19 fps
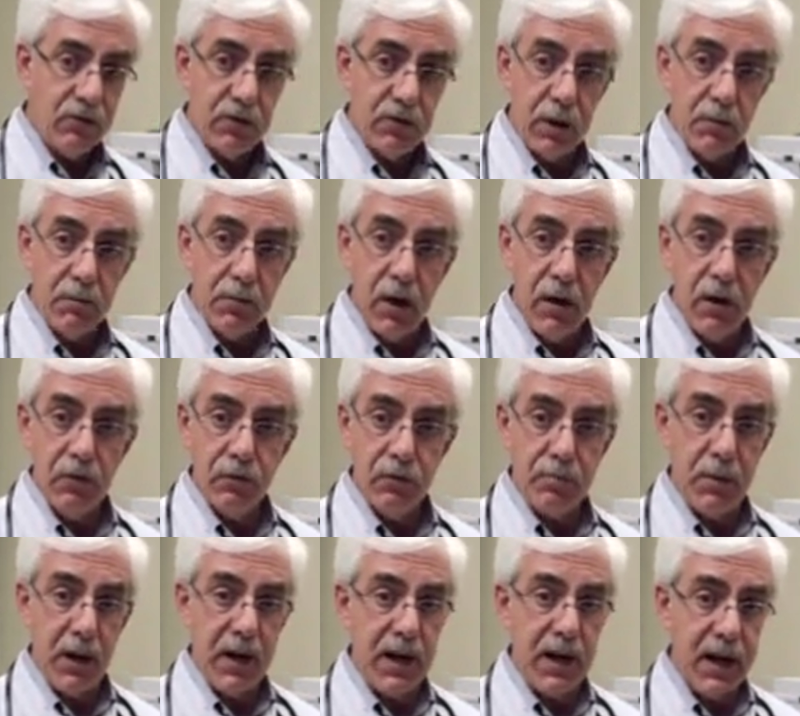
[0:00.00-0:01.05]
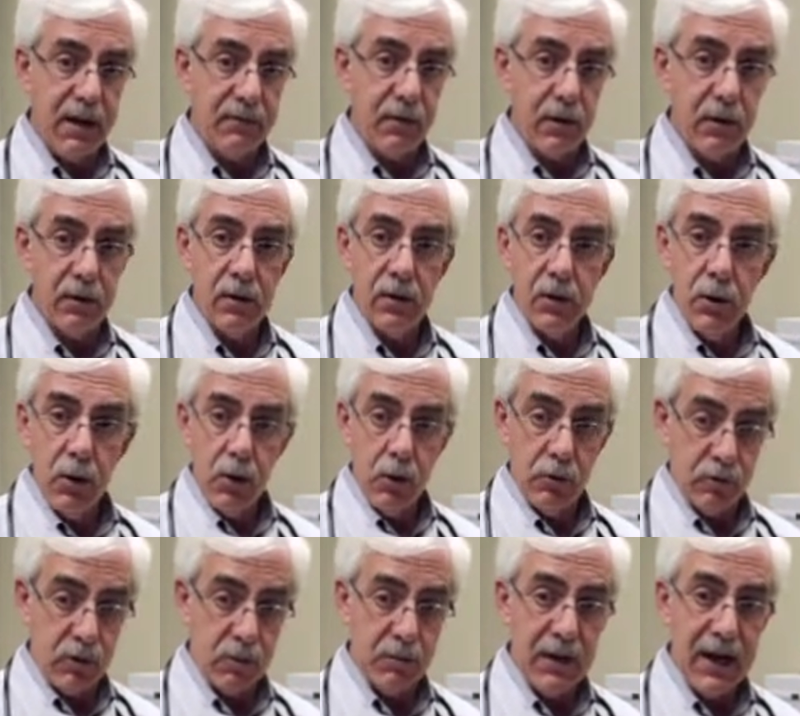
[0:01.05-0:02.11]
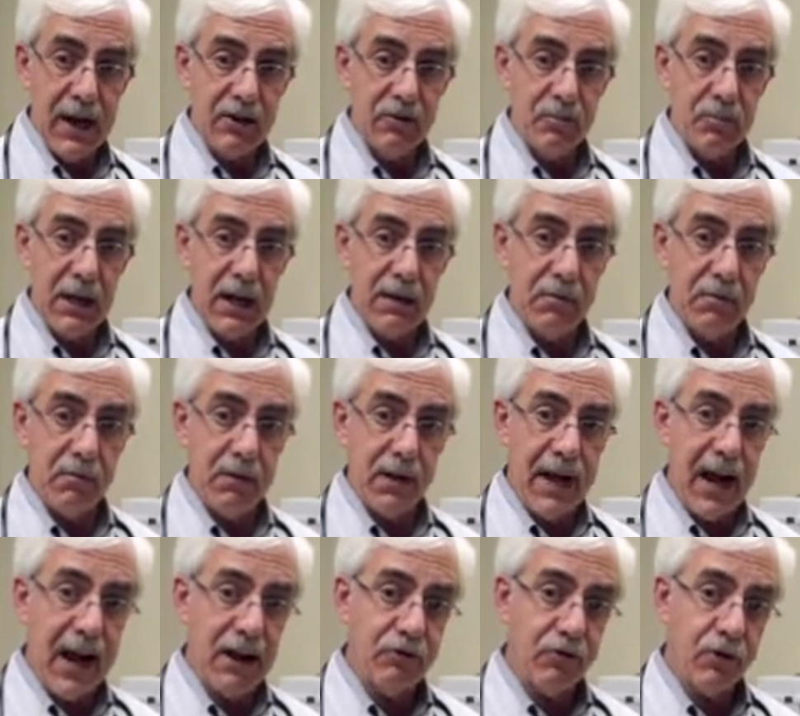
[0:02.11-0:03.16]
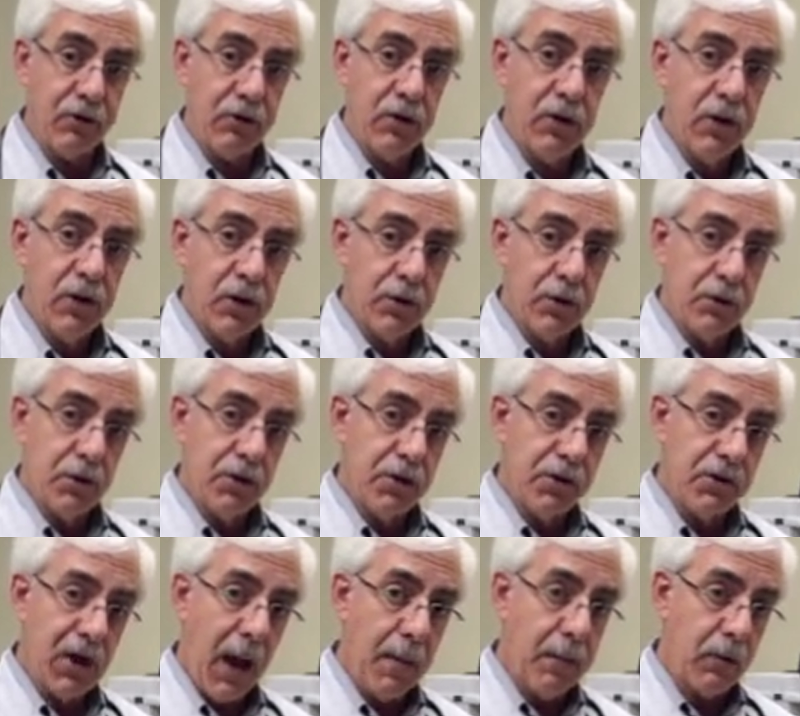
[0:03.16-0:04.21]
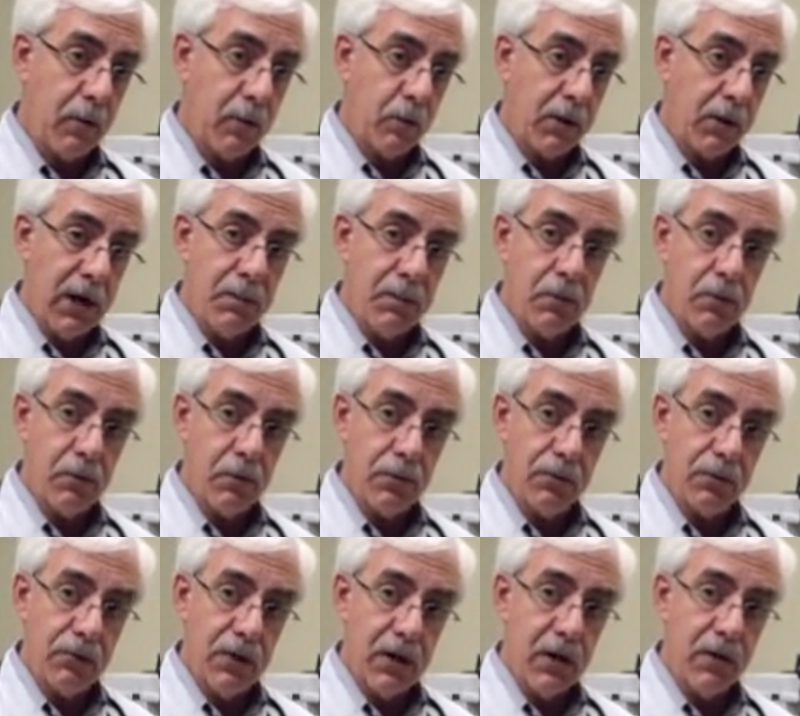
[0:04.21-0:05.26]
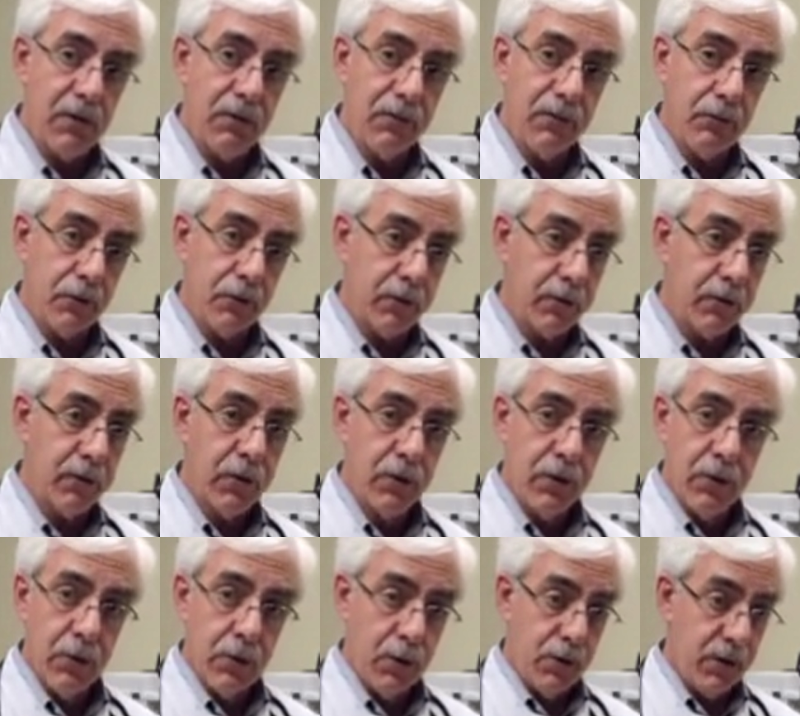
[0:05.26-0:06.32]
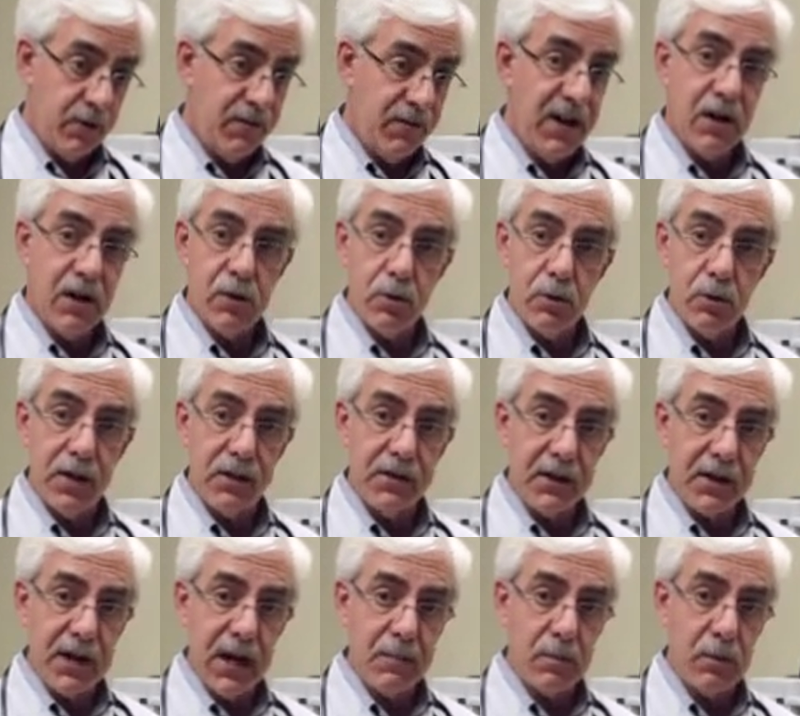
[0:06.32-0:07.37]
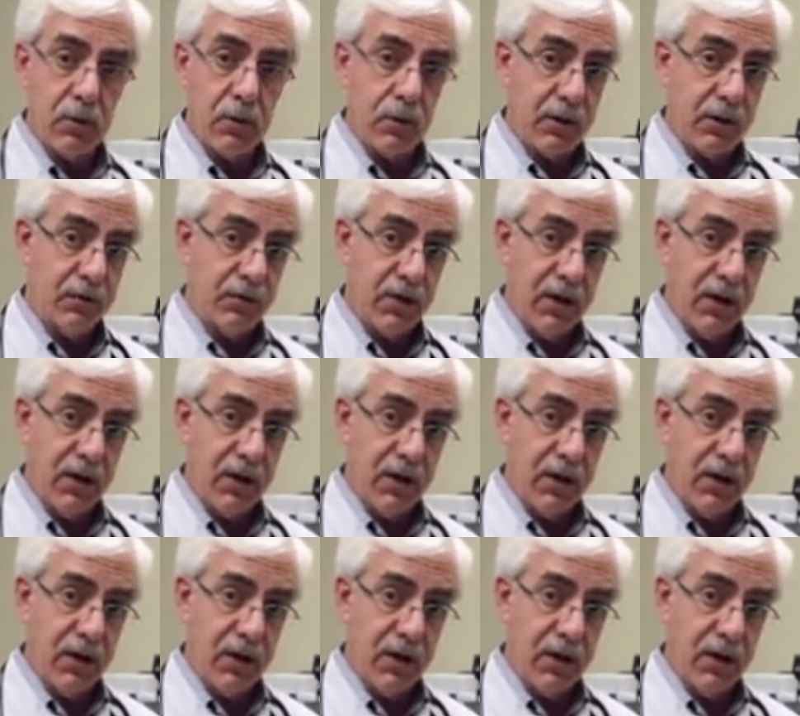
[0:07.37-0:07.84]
Some dogs may have or some cats may have a reaction to the topical chemical itself or the vehicle that the chemical is